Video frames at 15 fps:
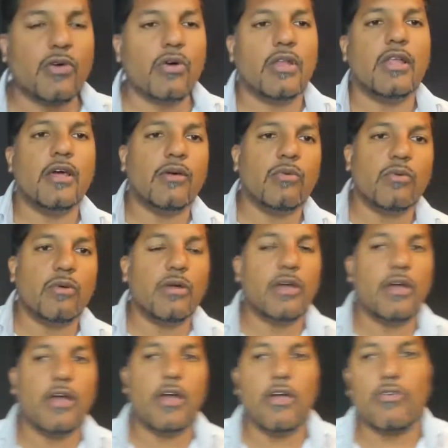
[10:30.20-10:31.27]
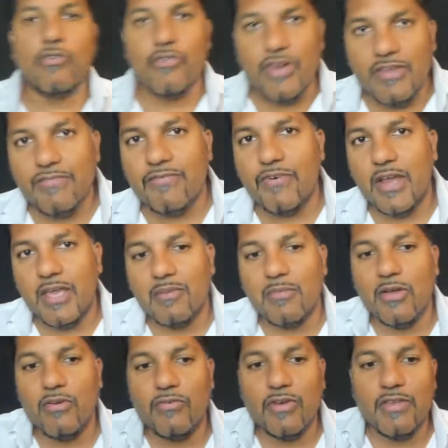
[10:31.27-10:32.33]
we call a reframe.
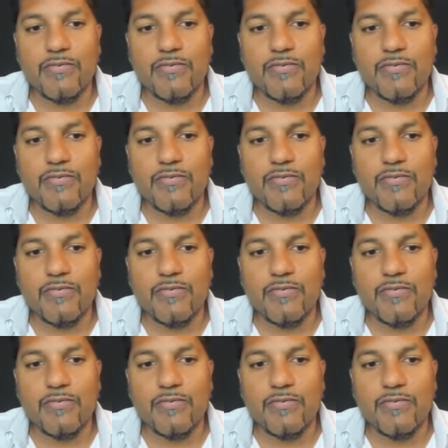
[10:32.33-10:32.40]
